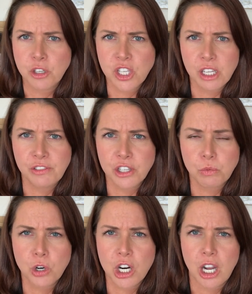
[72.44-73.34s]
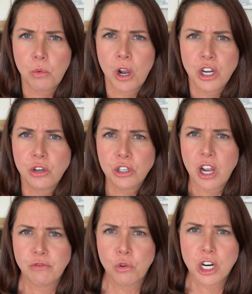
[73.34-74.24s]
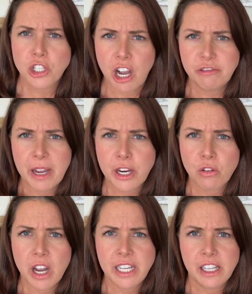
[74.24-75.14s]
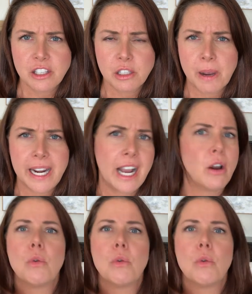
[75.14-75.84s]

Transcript: I'm sick of this work. I want you to, I've worked off my karate lessons by now.